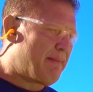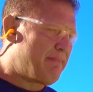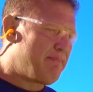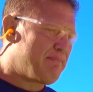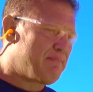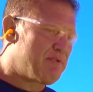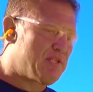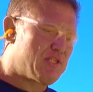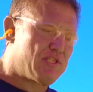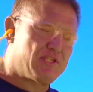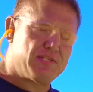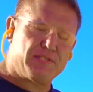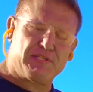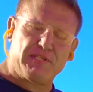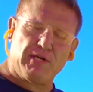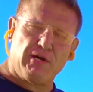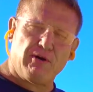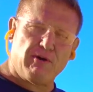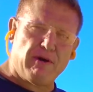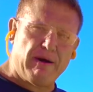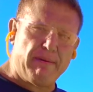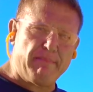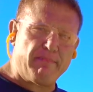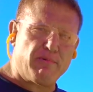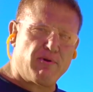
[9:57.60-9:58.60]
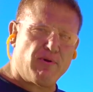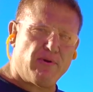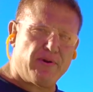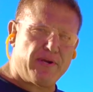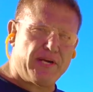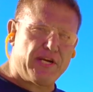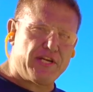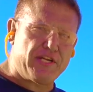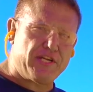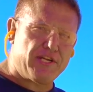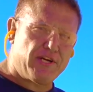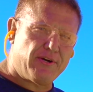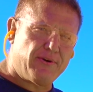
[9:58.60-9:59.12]
So I'm going
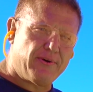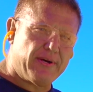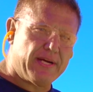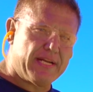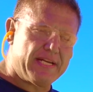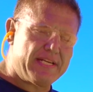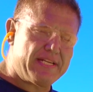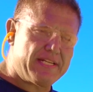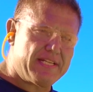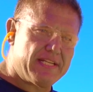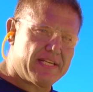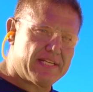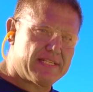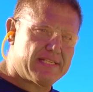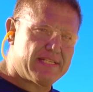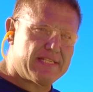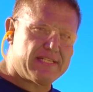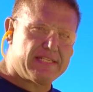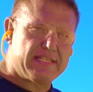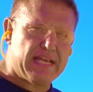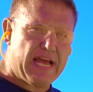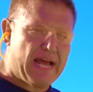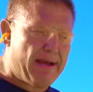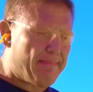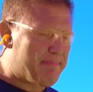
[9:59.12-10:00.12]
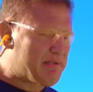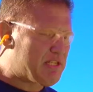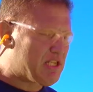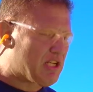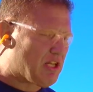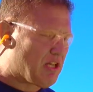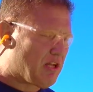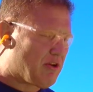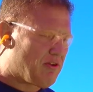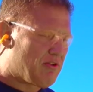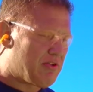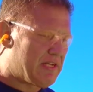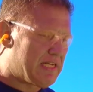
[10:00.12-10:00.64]
to do it. This is
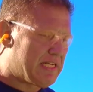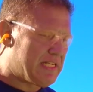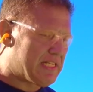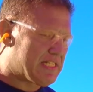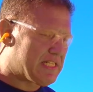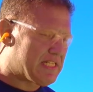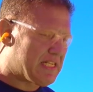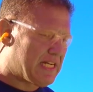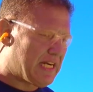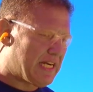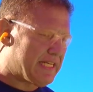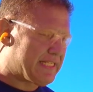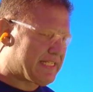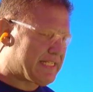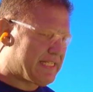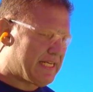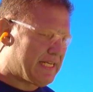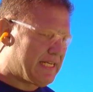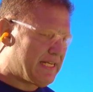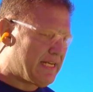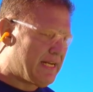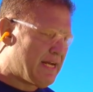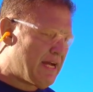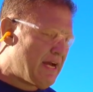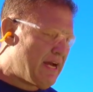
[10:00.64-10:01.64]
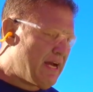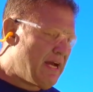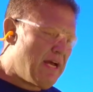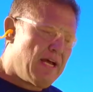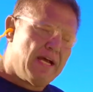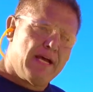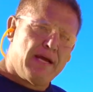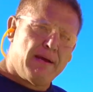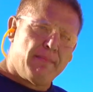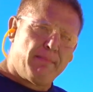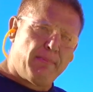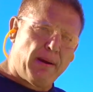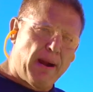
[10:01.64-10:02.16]
absolutely disgusting.
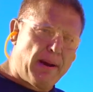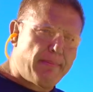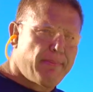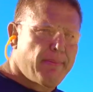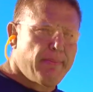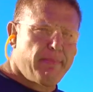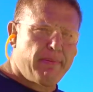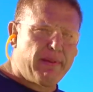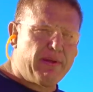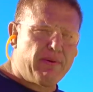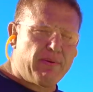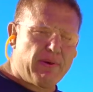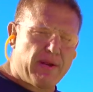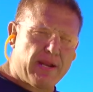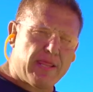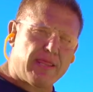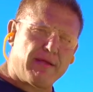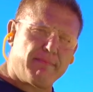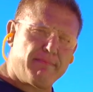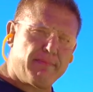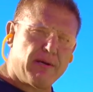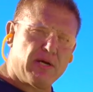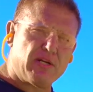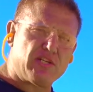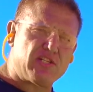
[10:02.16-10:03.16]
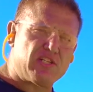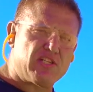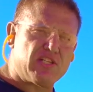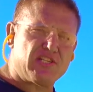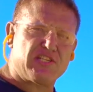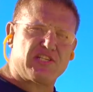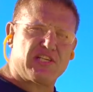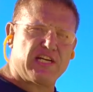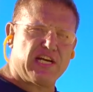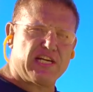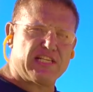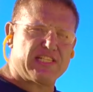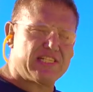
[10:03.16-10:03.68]
Probably one of the most
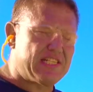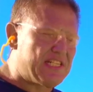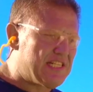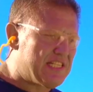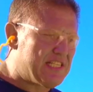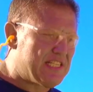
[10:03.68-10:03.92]
disgusting